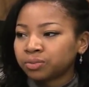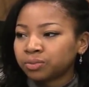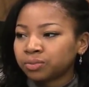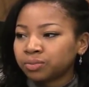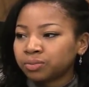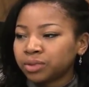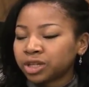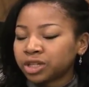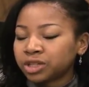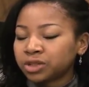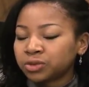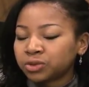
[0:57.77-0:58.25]

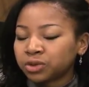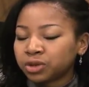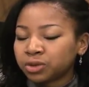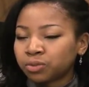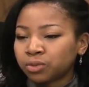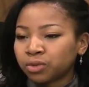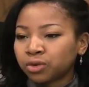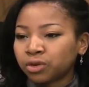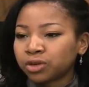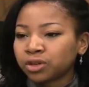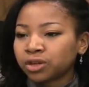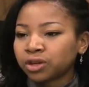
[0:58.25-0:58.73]
mixed with
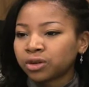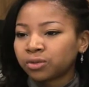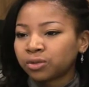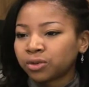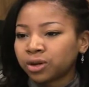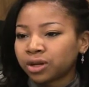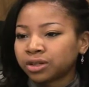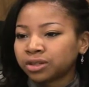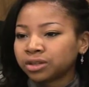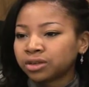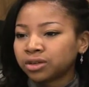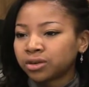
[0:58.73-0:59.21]
more than
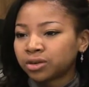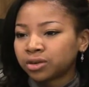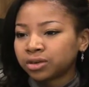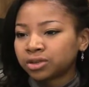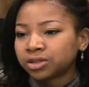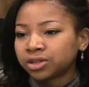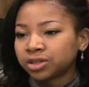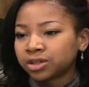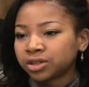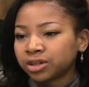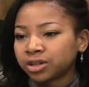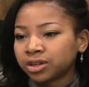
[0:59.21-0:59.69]
one
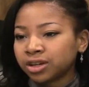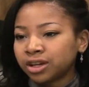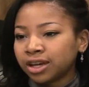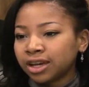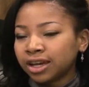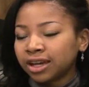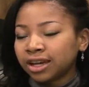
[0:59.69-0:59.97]
culture,